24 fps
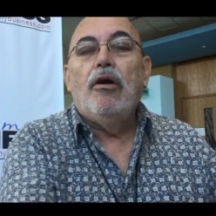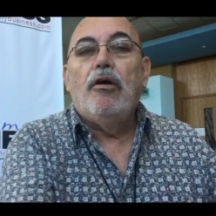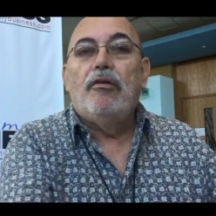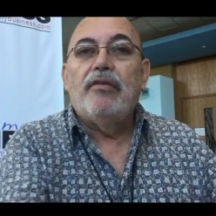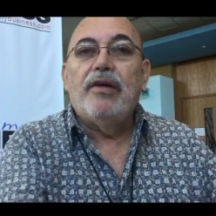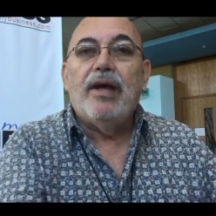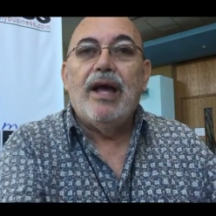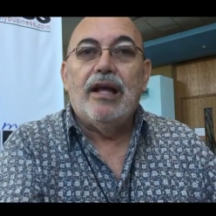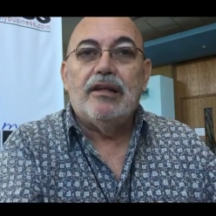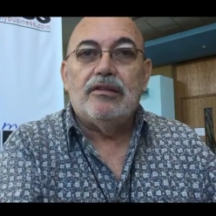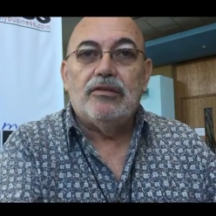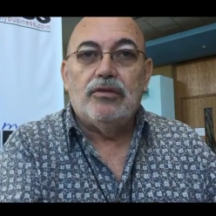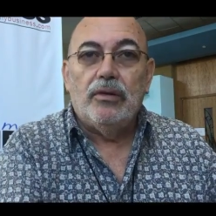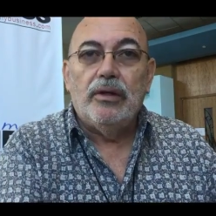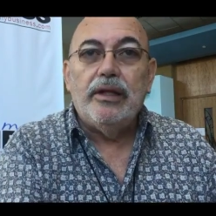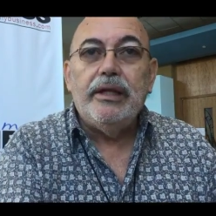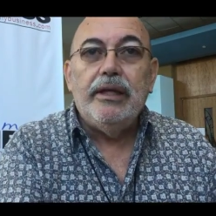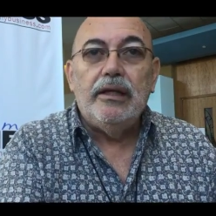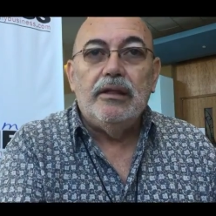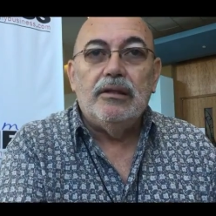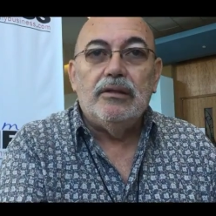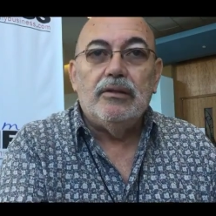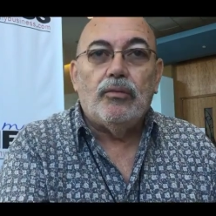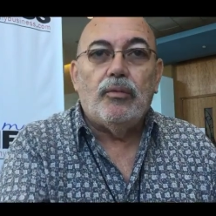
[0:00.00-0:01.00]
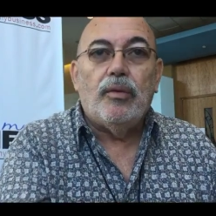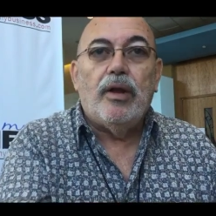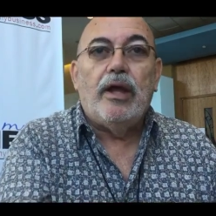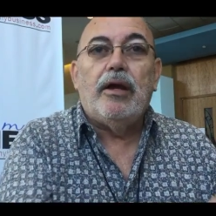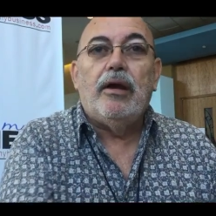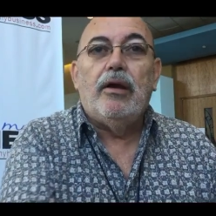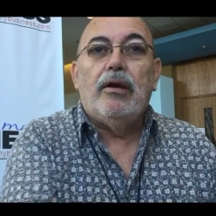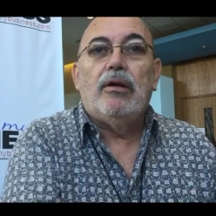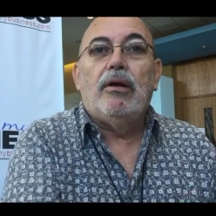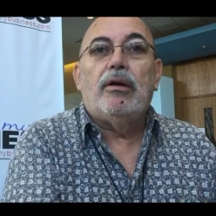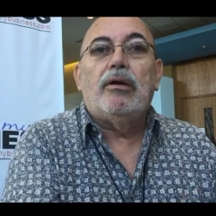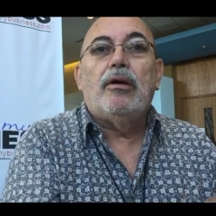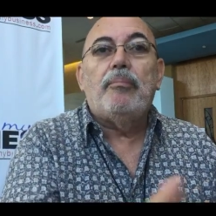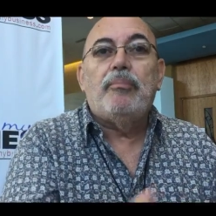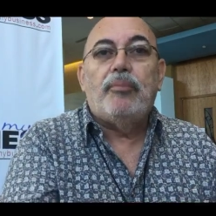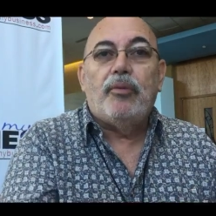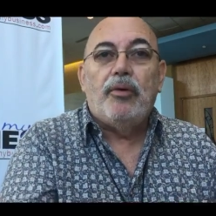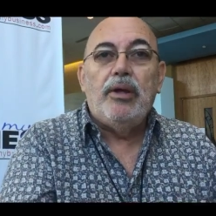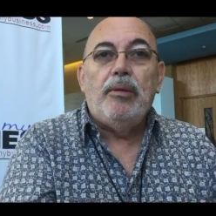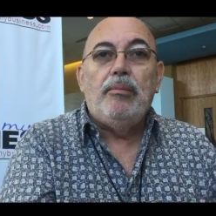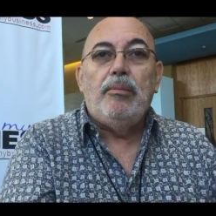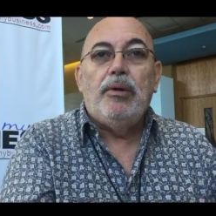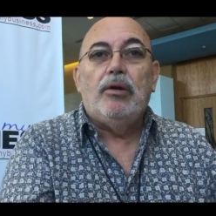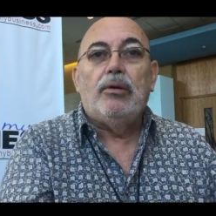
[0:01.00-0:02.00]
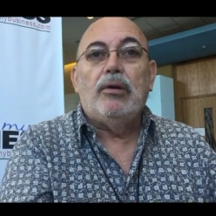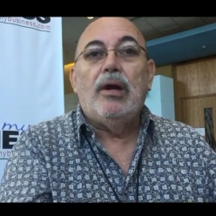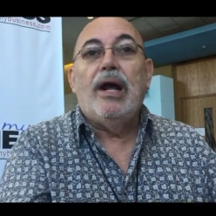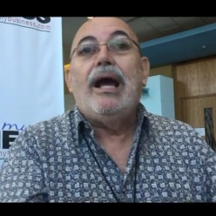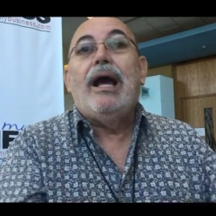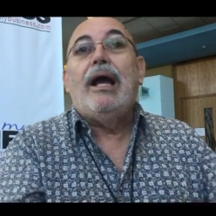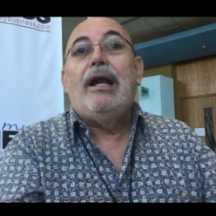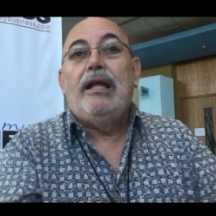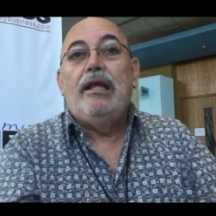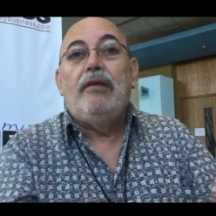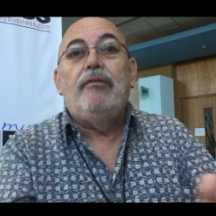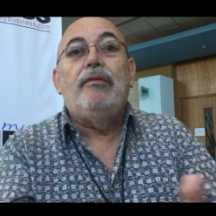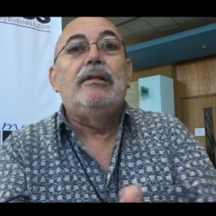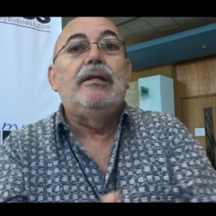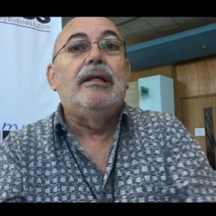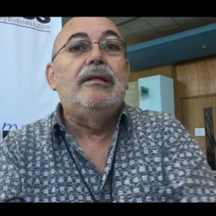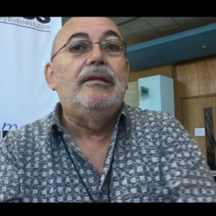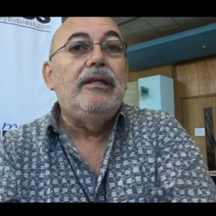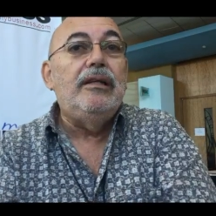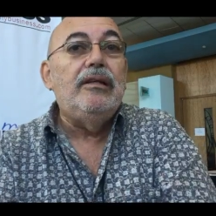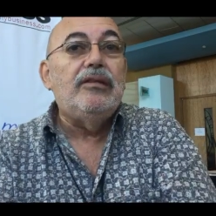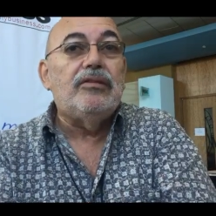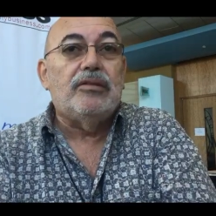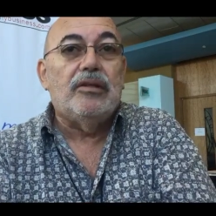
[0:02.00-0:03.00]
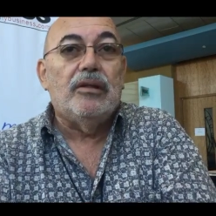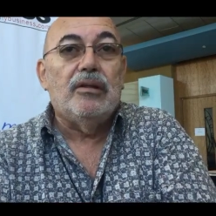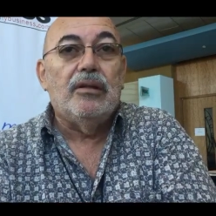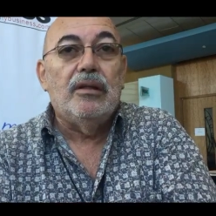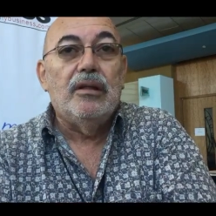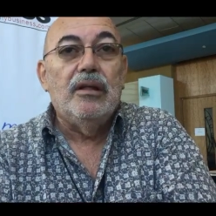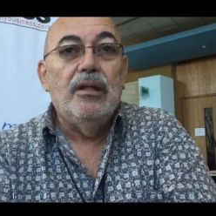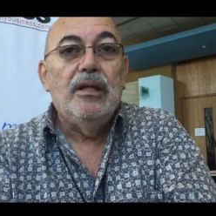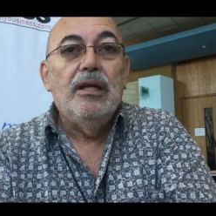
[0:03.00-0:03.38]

of gasoline, regular and premium, and even the diesel.